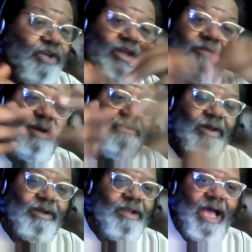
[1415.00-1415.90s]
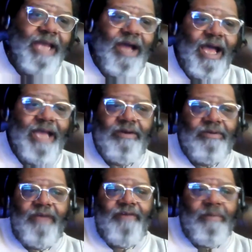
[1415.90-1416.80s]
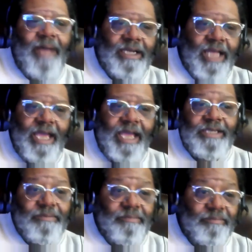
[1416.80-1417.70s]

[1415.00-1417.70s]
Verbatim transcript: I love my work. No, I don't, I don't love all my clients.